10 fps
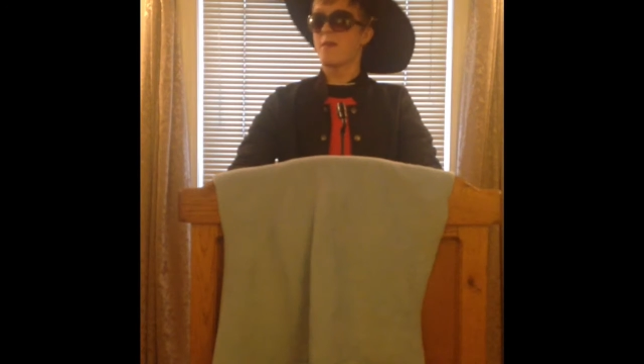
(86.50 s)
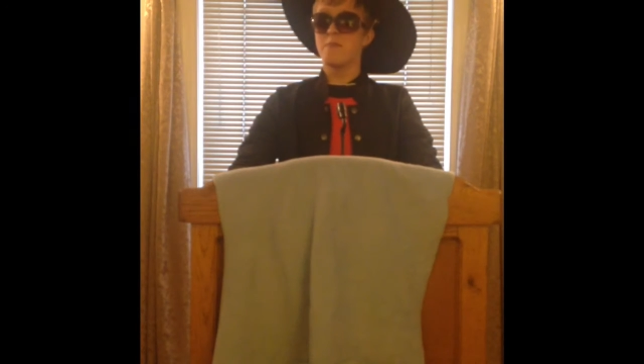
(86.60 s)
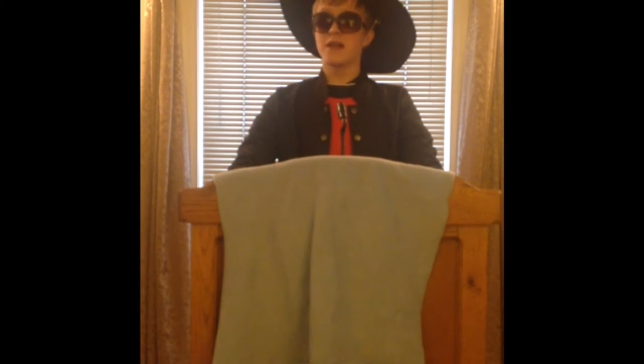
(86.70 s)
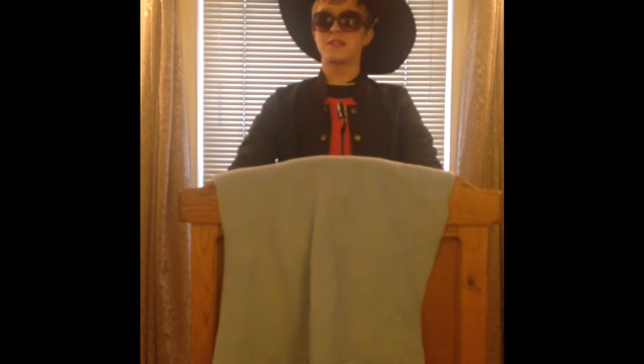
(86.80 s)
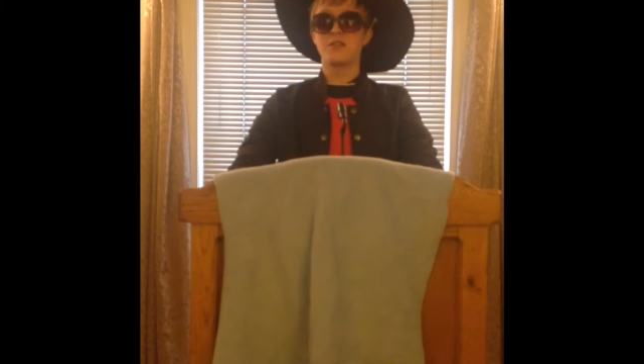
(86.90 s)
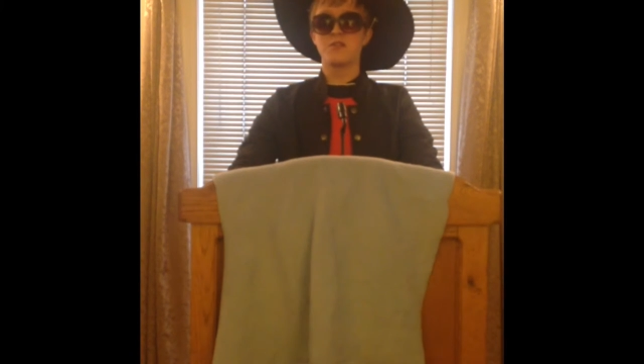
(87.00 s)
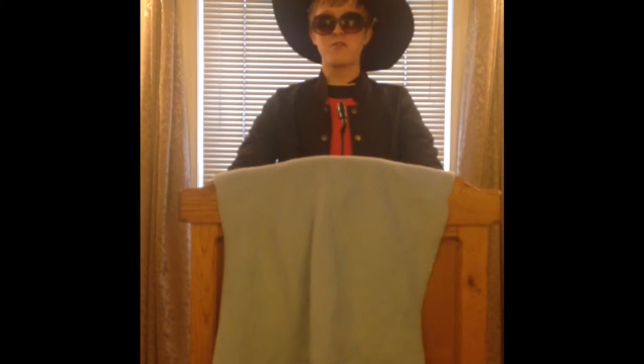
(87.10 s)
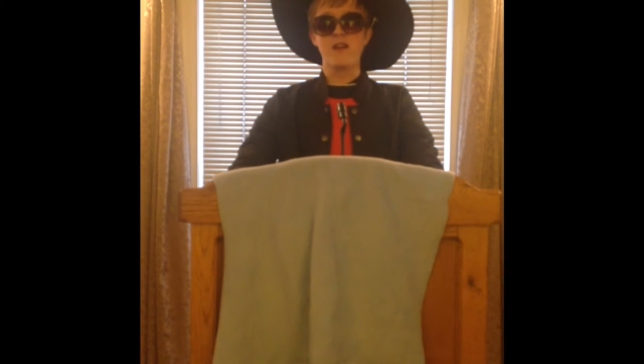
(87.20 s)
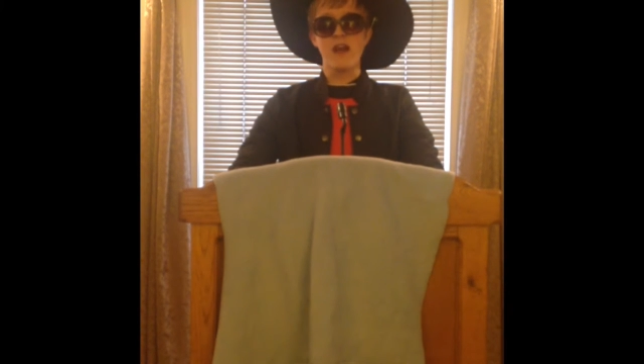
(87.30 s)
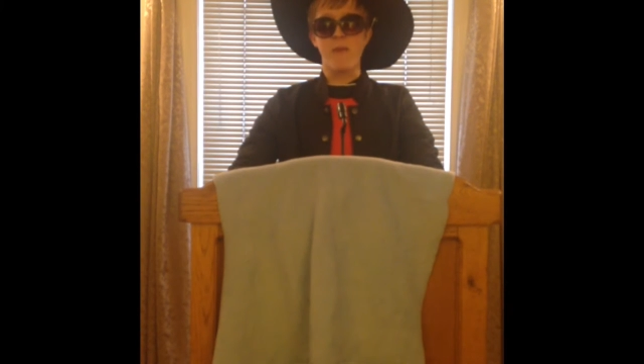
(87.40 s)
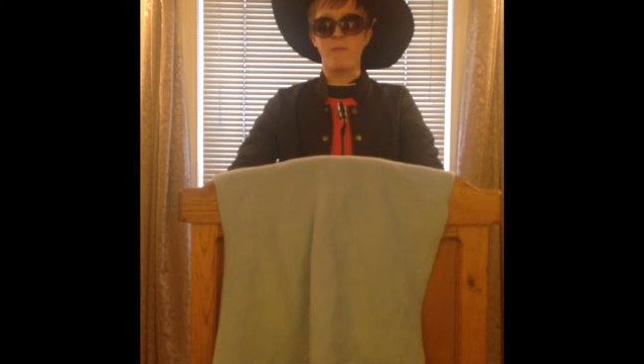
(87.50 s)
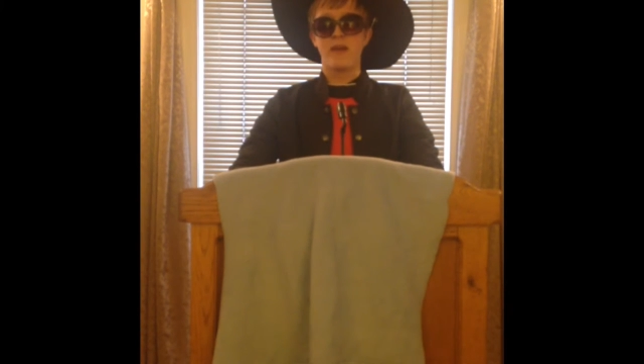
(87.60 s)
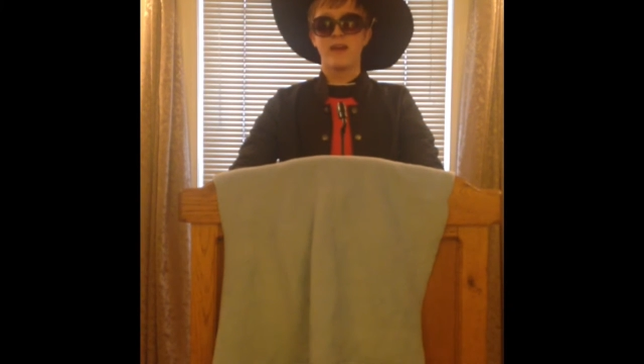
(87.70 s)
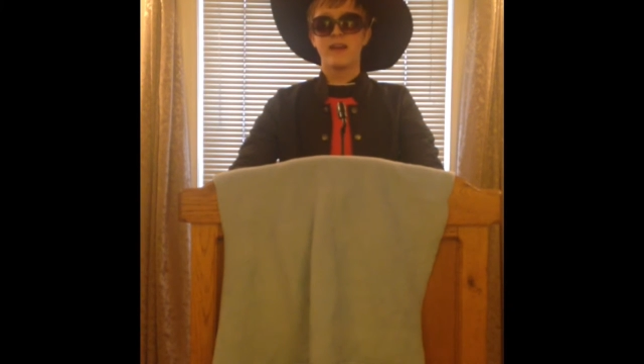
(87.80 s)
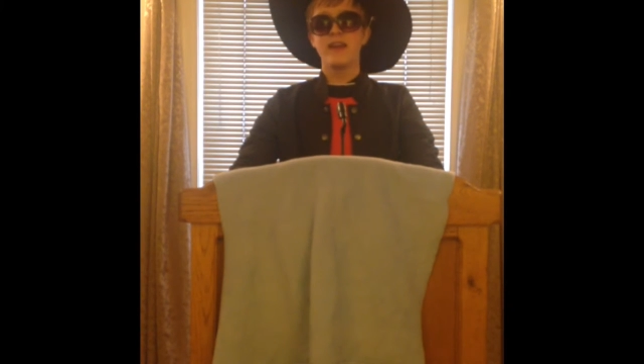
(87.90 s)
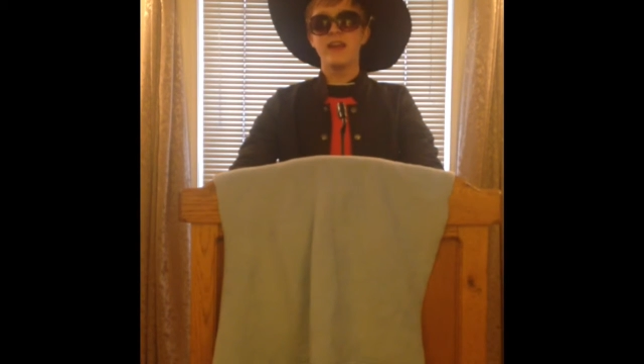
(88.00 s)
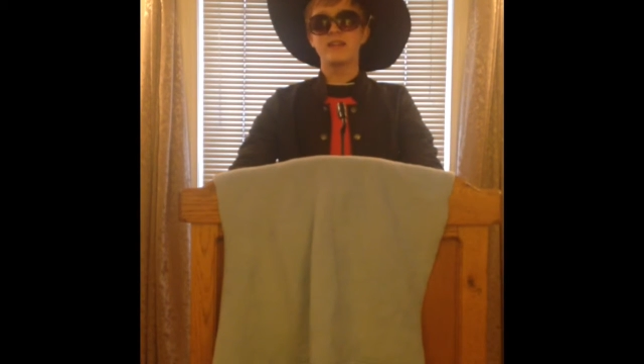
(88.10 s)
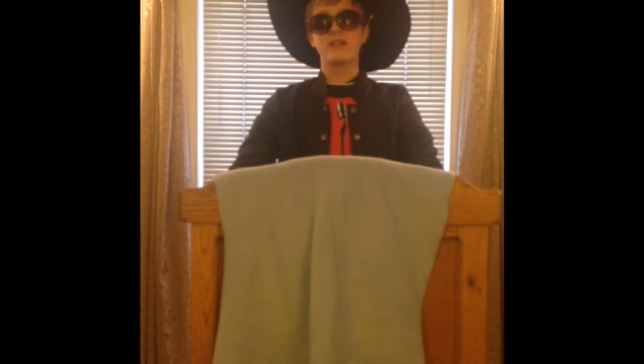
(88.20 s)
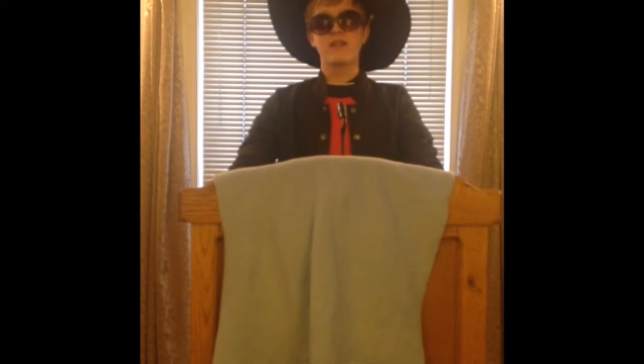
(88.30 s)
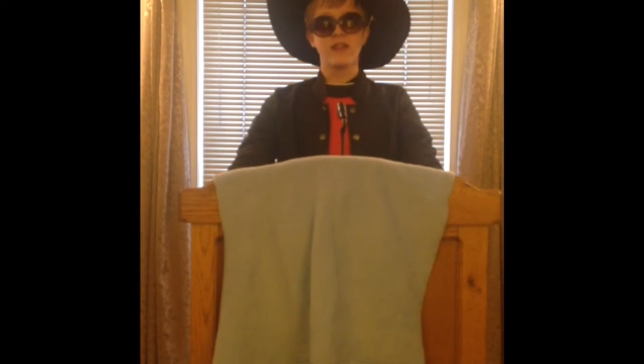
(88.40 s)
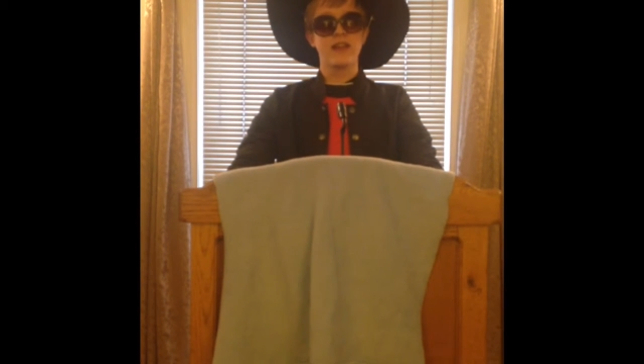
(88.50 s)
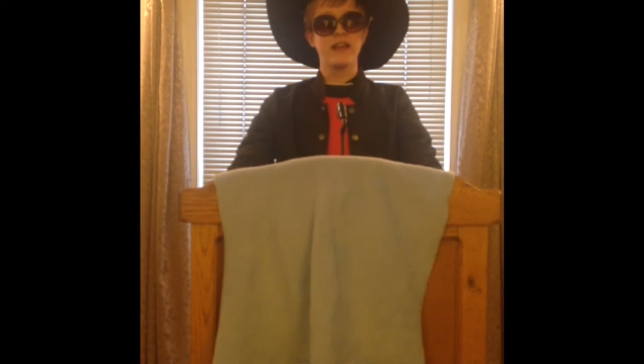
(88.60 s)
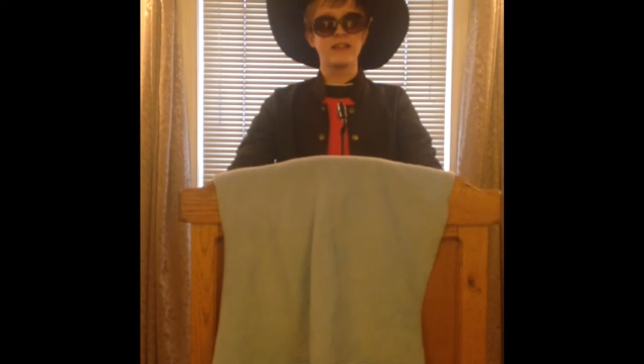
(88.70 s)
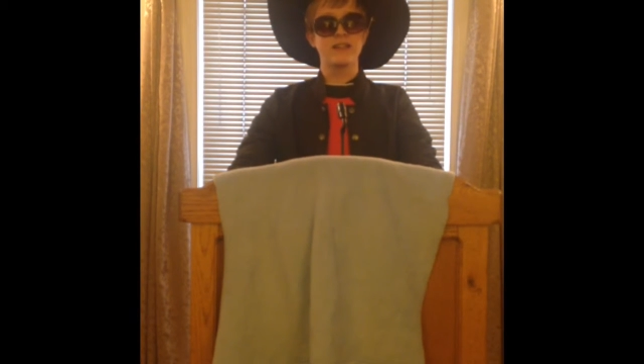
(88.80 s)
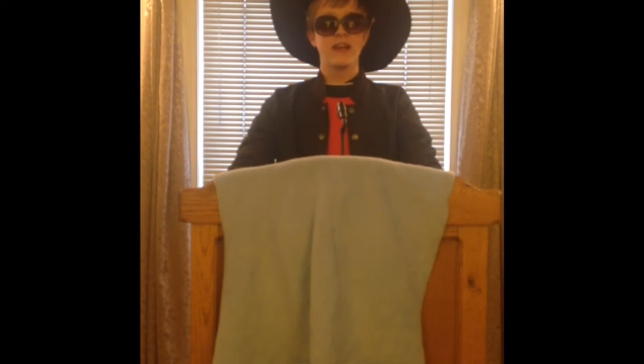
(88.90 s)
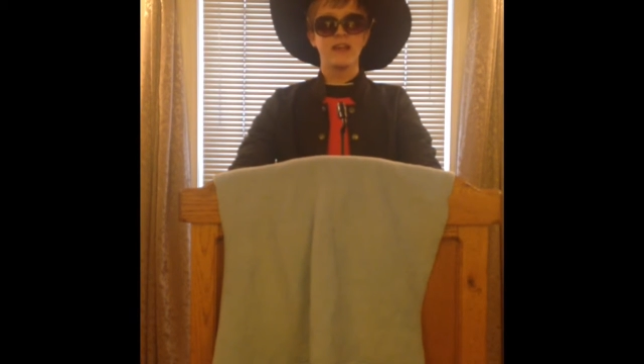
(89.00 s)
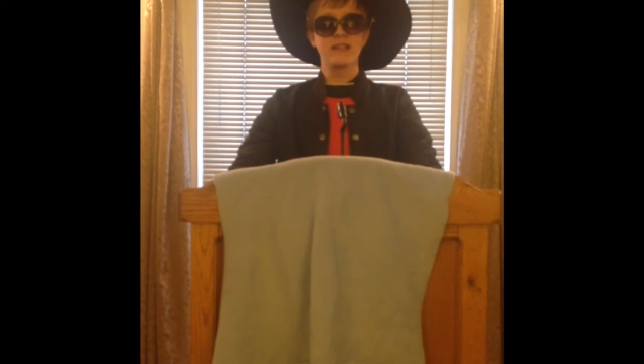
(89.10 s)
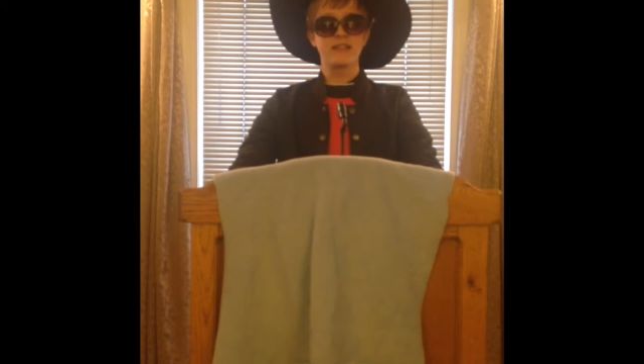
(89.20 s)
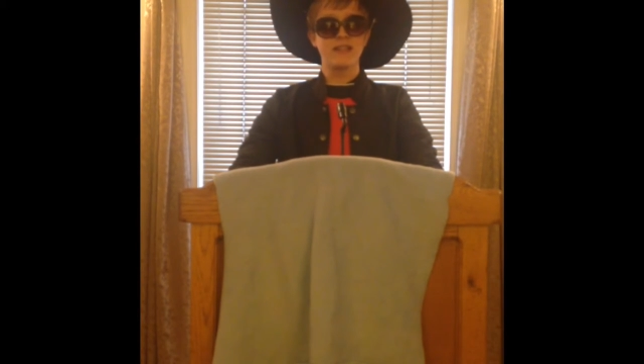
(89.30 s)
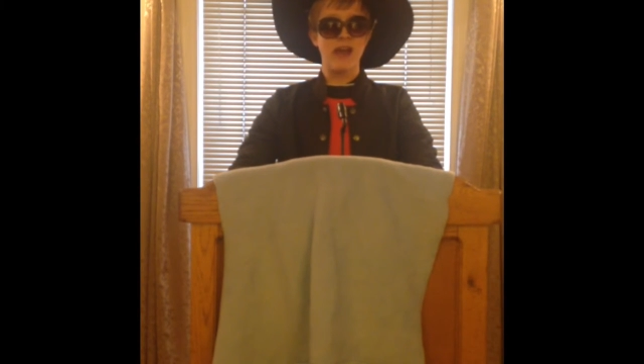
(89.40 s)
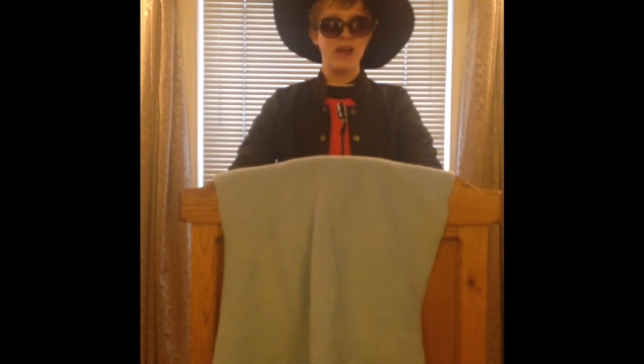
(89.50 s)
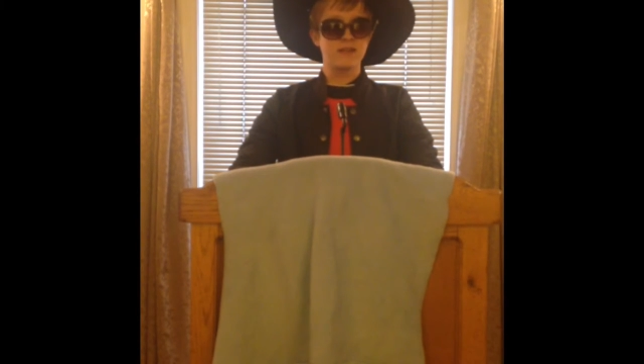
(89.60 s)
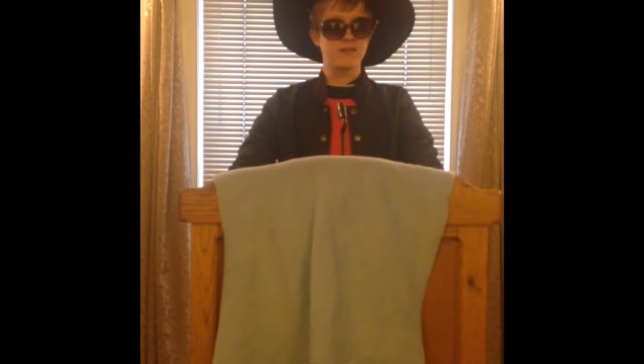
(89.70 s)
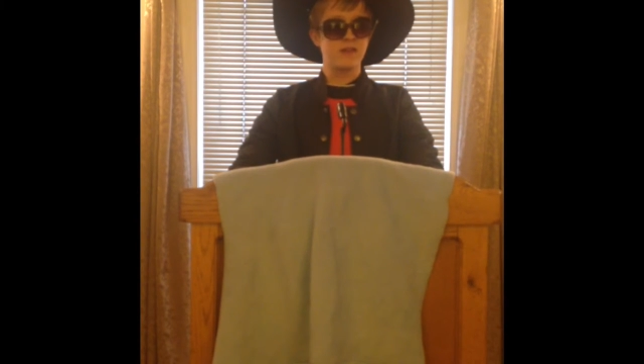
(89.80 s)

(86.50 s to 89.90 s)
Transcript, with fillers: That Mr. Trump needs to release his tax